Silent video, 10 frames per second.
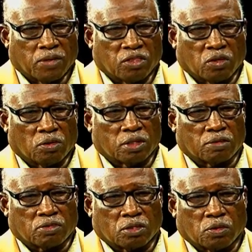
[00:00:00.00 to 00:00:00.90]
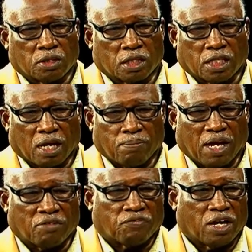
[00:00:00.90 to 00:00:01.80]
During the time,
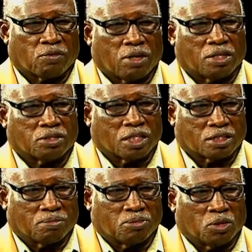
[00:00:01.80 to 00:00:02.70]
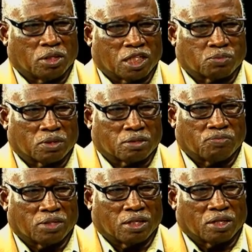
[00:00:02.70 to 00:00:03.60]
matter of fact, Rochester more or less was
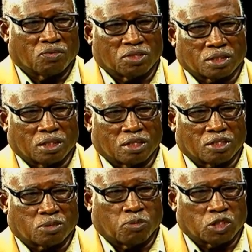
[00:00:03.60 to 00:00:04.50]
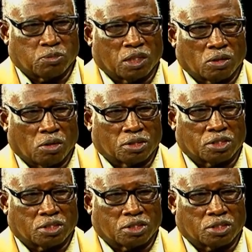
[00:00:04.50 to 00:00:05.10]
supposed to be a northern